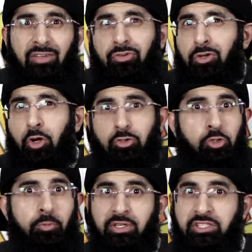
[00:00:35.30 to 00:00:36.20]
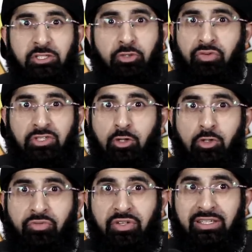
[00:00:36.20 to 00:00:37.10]
And if you're not too much into
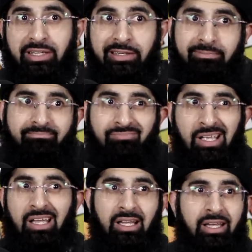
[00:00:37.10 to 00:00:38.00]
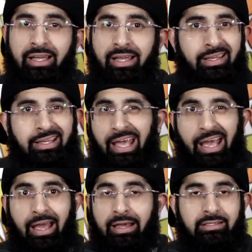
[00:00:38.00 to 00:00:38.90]
photography, then
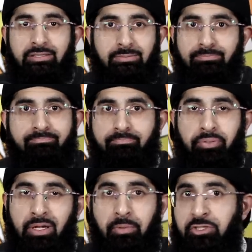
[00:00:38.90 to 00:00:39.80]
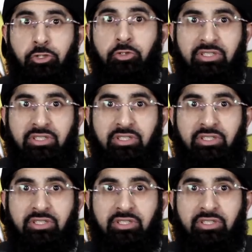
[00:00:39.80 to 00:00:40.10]
yeah, it's pretty much